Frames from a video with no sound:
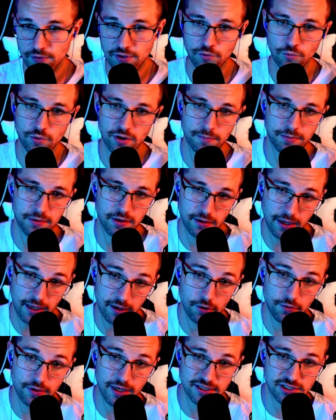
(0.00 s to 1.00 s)
and you want to put your
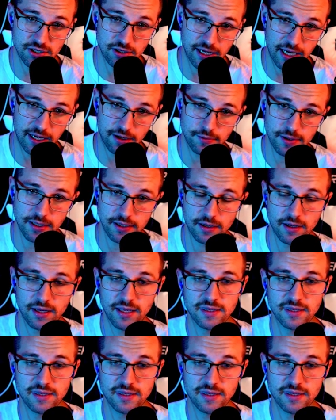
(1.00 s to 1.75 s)
Echo next to your Katarina.